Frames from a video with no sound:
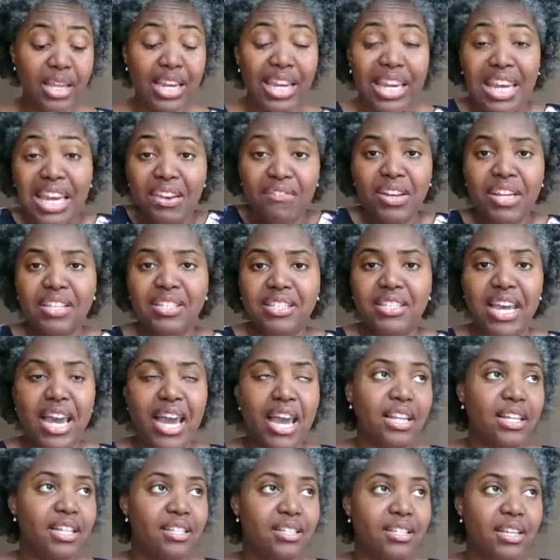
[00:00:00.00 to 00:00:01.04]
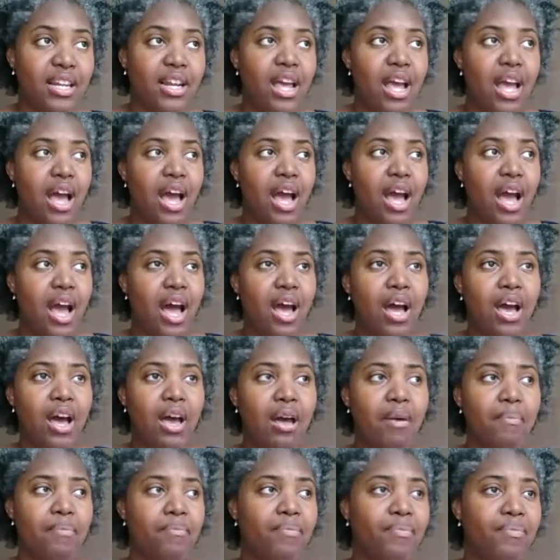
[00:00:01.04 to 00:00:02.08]
even say, listen,
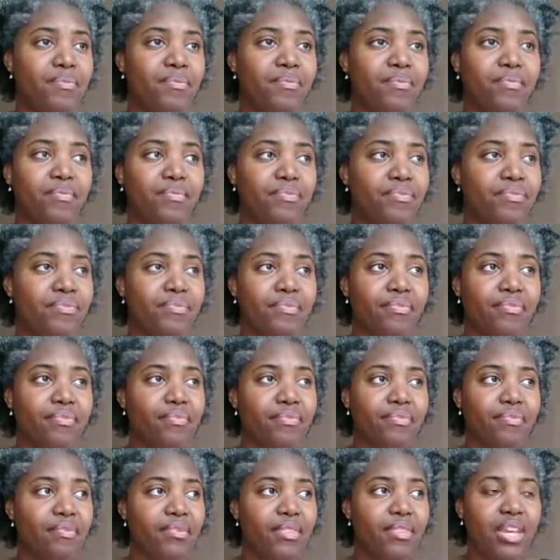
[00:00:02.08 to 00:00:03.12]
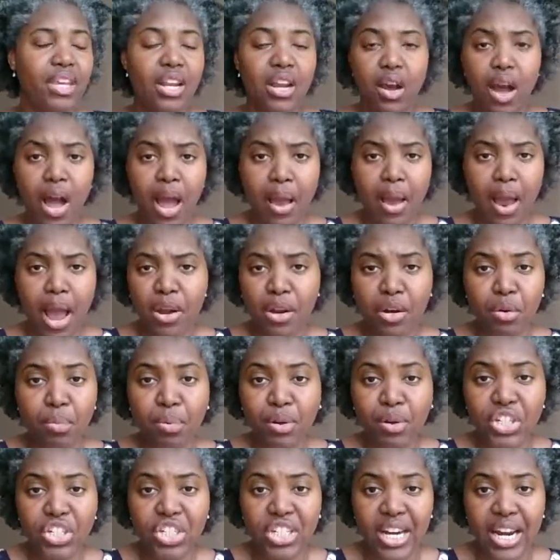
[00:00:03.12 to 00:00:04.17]
I don't
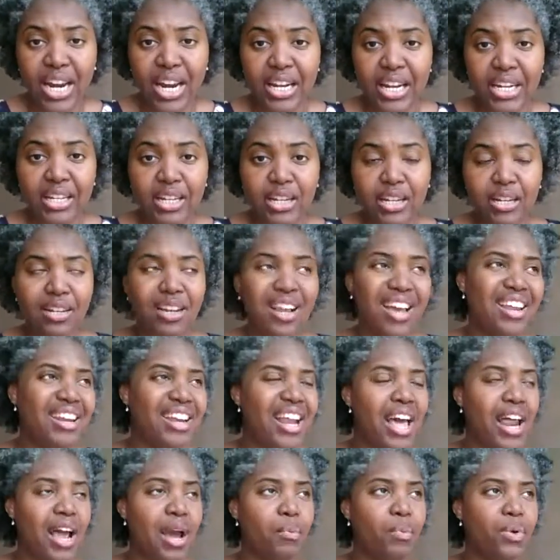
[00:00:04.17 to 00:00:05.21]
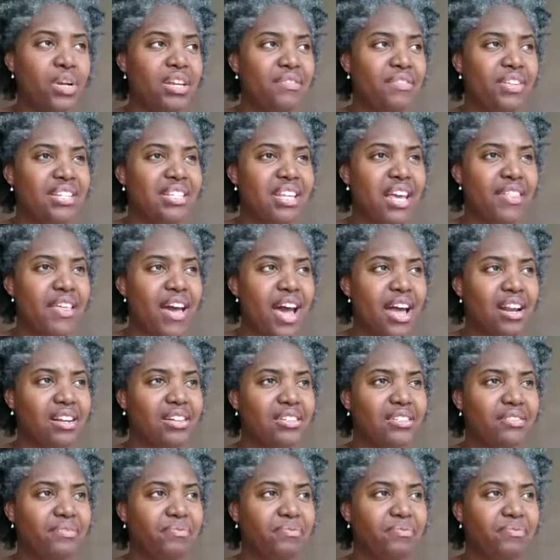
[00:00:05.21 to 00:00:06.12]
appreciate, I wouldn't even say that.